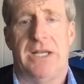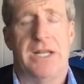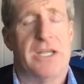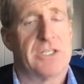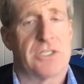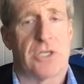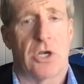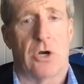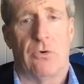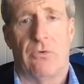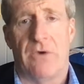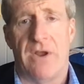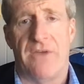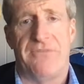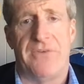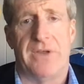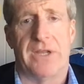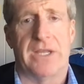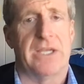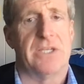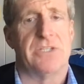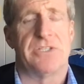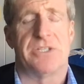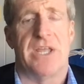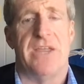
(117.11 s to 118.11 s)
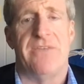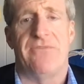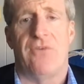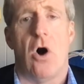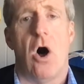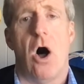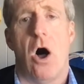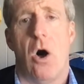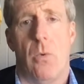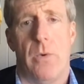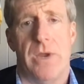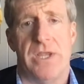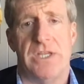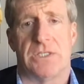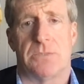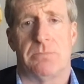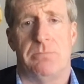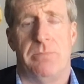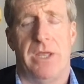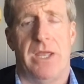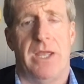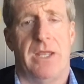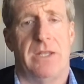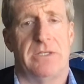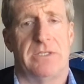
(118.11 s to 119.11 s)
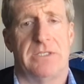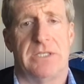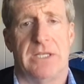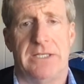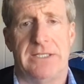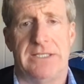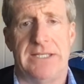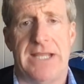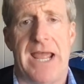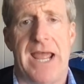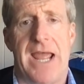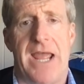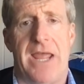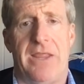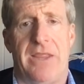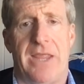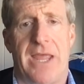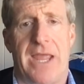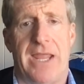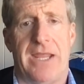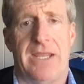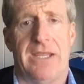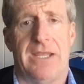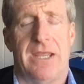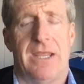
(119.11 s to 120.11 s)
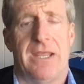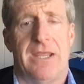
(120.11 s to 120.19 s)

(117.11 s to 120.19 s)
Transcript: As horrific as they've always been, today they